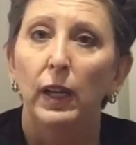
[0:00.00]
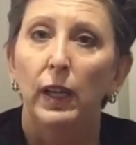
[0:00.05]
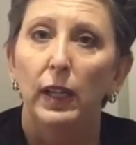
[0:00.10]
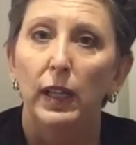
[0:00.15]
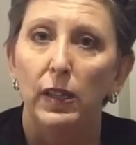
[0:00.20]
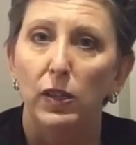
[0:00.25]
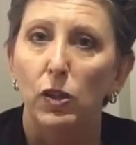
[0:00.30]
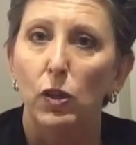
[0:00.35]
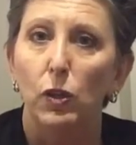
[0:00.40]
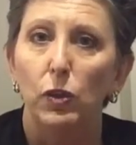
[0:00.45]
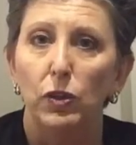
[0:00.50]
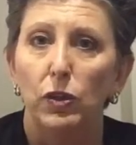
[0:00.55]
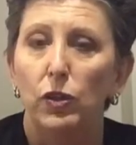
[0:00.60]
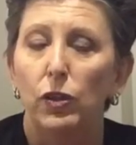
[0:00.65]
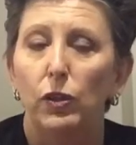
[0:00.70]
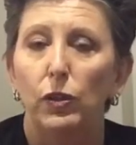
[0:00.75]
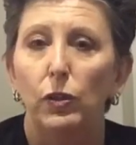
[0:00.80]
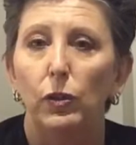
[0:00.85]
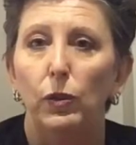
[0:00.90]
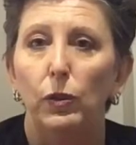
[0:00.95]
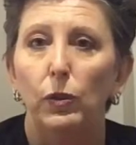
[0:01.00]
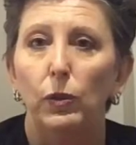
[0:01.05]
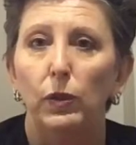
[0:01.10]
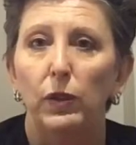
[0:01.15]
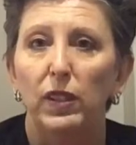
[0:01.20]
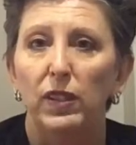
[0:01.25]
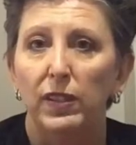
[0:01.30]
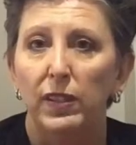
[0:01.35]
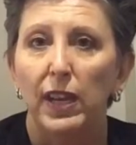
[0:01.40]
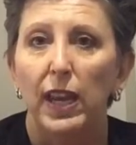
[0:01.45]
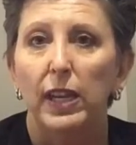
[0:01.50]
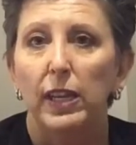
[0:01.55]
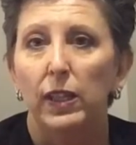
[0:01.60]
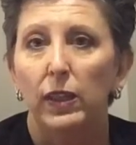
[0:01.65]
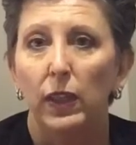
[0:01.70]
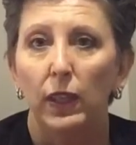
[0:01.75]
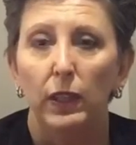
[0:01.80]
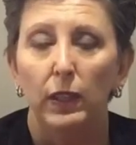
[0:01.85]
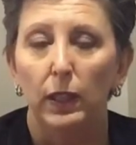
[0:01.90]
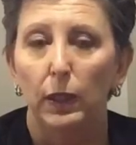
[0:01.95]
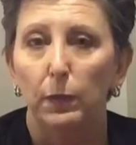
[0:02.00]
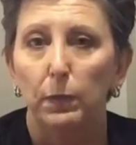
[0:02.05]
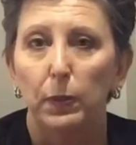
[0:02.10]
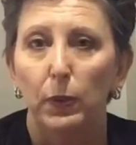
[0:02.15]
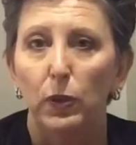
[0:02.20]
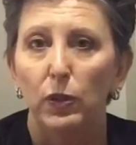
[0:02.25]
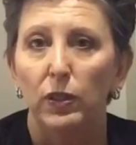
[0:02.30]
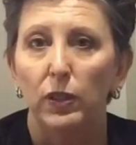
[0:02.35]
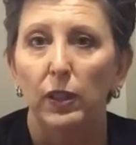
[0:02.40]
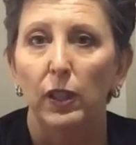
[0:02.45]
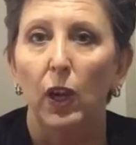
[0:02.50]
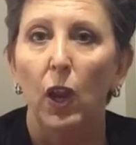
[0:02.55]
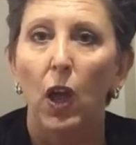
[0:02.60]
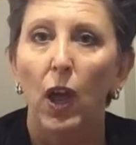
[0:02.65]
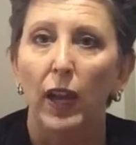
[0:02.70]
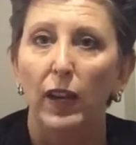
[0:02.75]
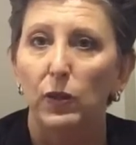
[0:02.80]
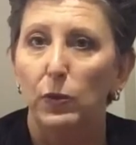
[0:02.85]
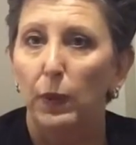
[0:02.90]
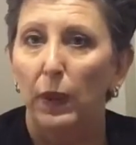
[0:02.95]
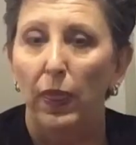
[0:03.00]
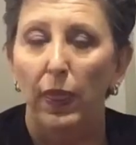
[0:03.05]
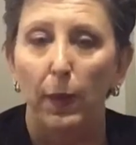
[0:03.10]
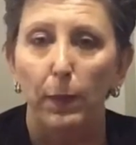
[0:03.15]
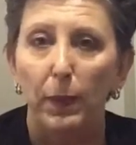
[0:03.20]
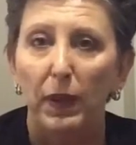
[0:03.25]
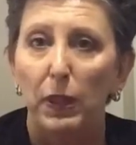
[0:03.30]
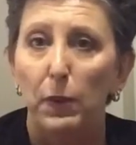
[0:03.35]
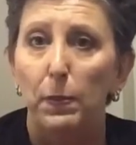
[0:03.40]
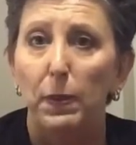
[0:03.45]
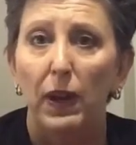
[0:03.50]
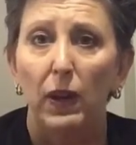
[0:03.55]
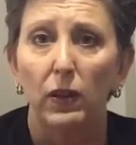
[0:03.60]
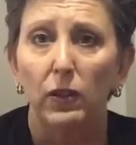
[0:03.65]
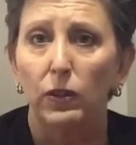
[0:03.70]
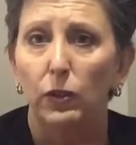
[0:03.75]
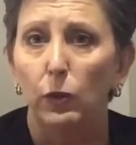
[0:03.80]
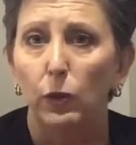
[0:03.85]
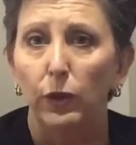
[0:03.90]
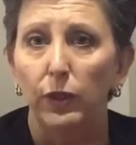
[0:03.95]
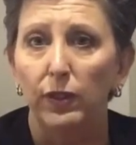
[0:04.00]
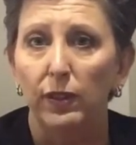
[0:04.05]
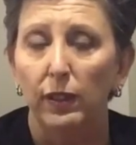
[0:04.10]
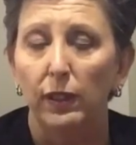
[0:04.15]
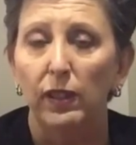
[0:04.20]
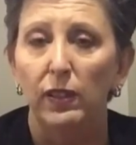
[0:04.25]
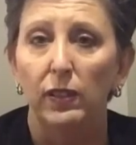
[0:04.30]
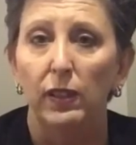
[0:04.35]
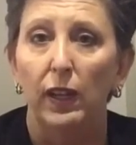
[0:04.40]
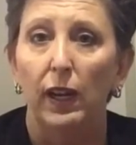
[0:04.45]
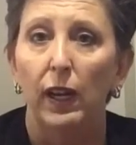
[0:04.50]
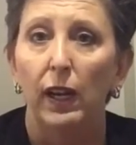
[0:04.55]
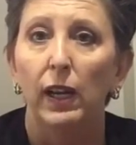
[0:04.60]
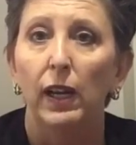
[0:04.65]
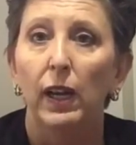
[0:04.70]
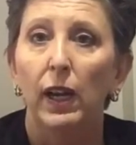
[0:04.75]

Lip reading: is not to the standard that a person likes, whether that be the barrister or the solicitor,